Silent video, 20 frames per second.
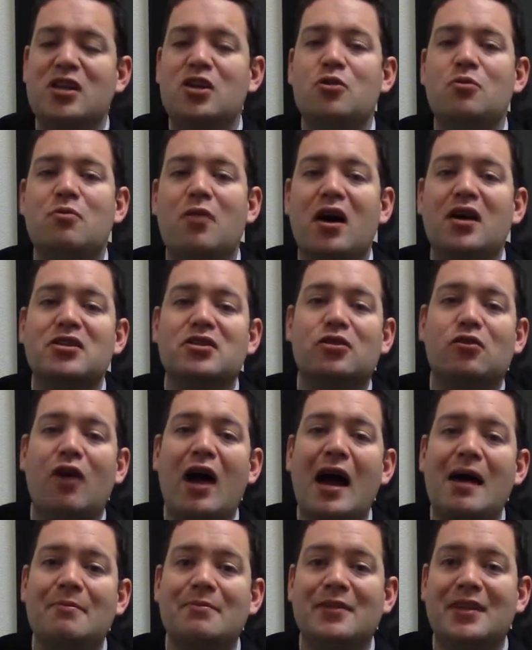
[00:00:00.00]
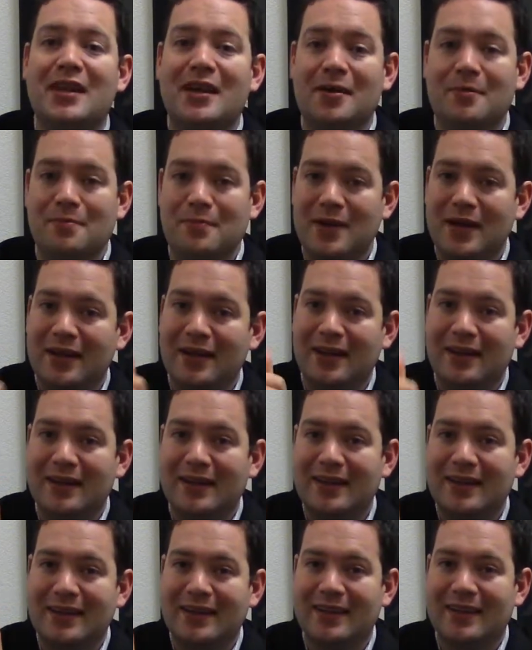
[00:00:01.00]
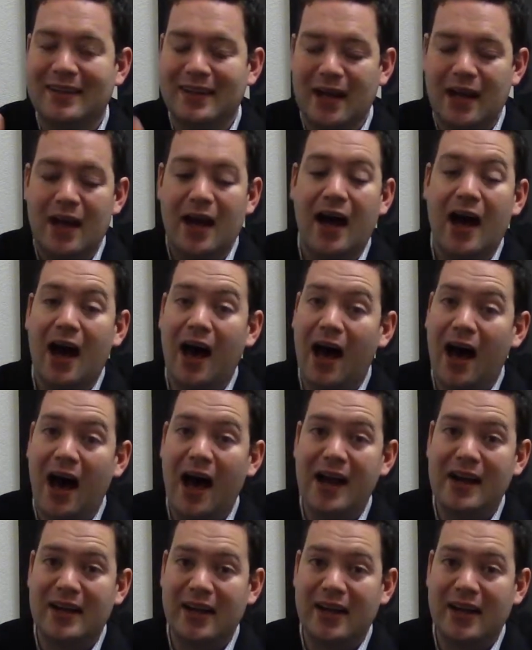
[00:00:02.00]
you must grab them. I